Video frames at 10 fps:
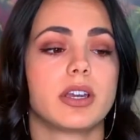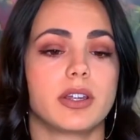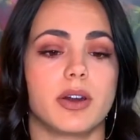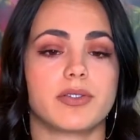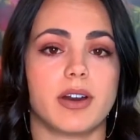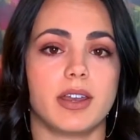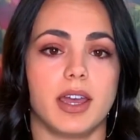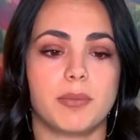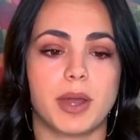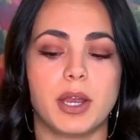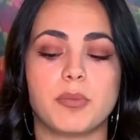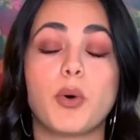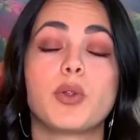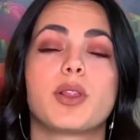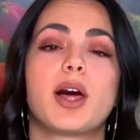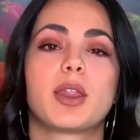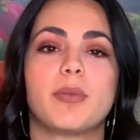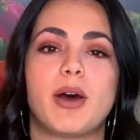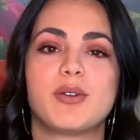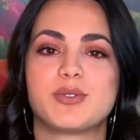you know, I've kind of pulled a lot of them out,